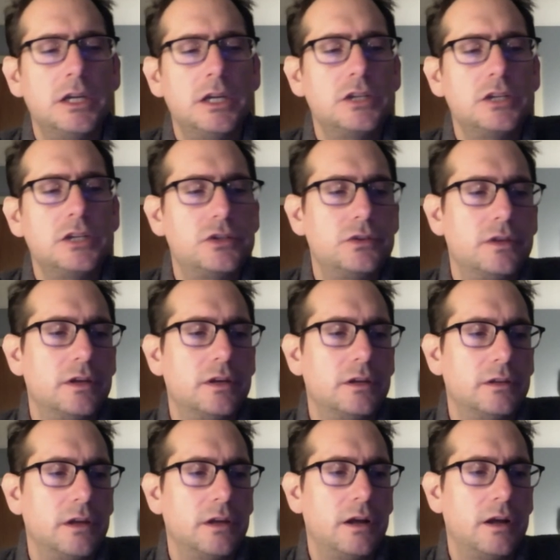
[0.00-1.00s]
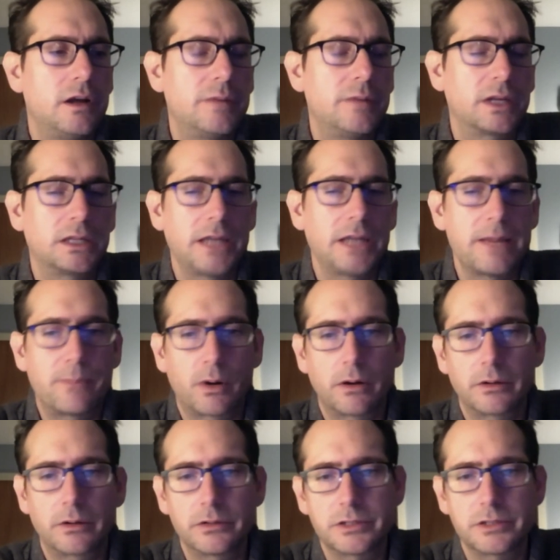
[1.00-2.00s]
to the um, the clay
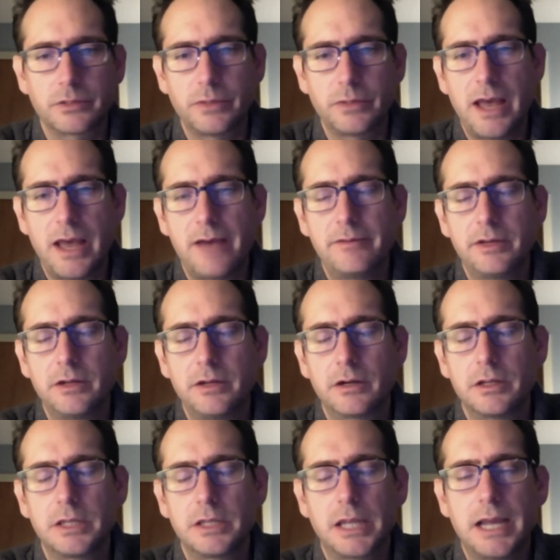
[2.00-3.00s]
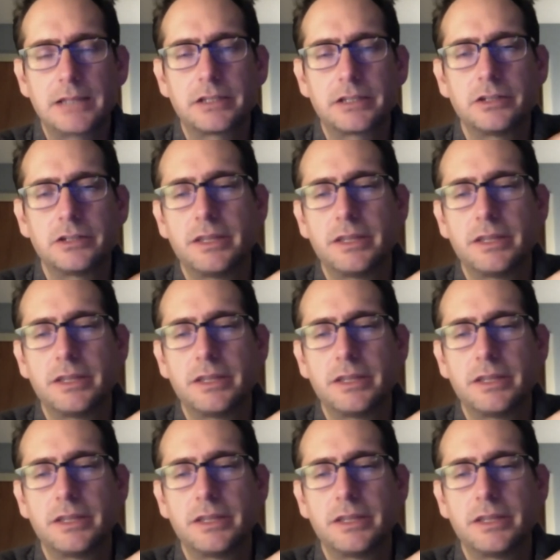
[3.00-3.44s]
particles that we have here in the Catskills,